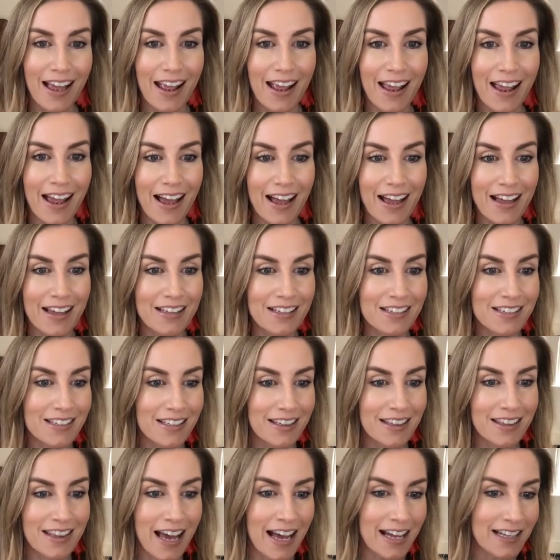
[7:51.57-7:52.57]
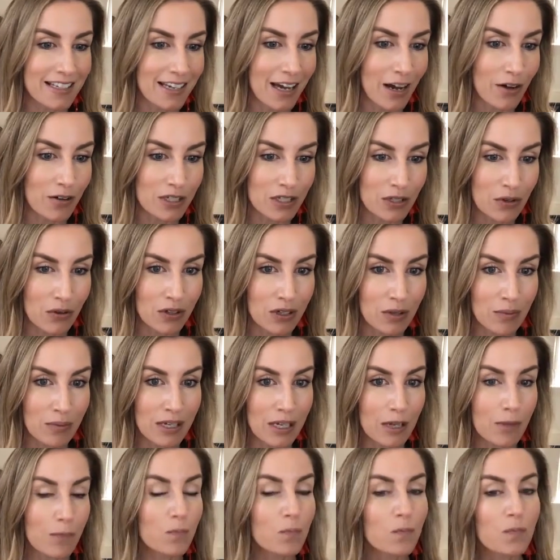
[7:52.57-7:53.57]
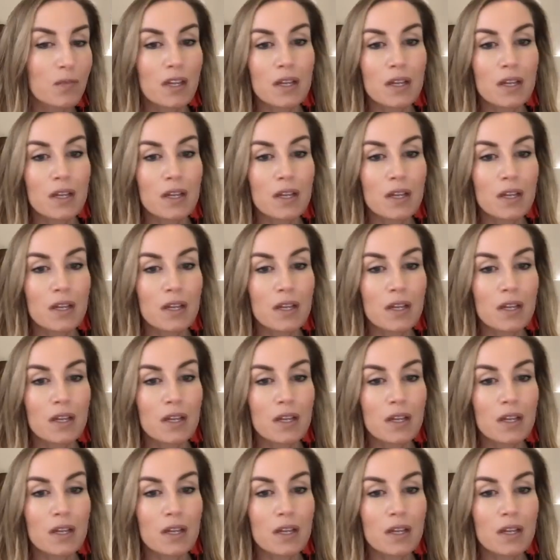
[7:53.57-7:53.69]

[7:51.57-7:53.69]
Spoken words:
And that's how it's going to be.